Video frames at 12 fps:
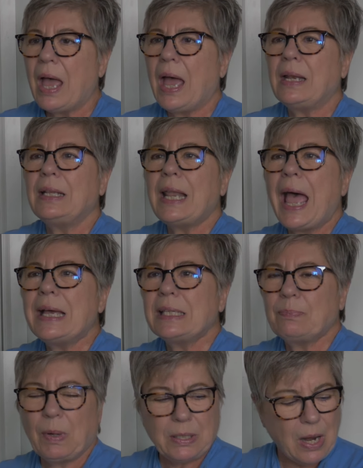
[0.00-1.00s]
And
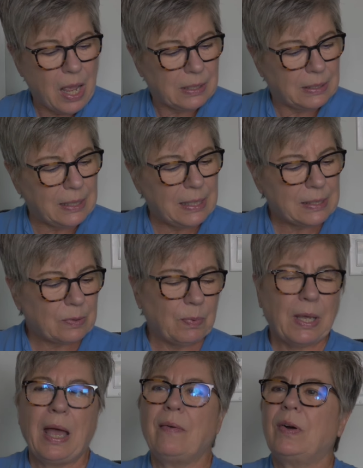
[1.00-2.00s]
last but not least,
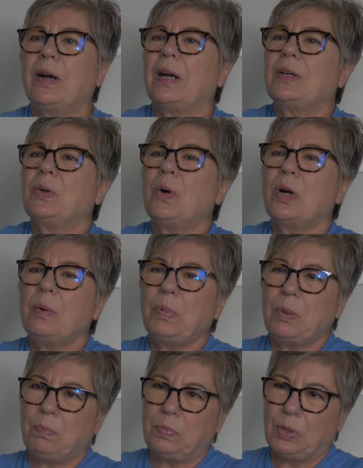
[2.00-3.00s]
we have our
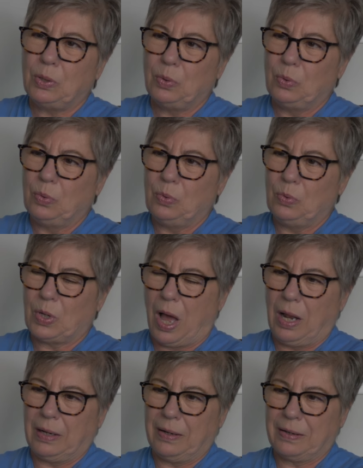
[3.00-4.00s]
adorable Blue
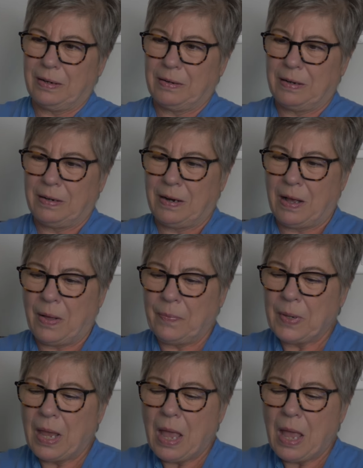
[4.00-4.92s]
Collar Girl.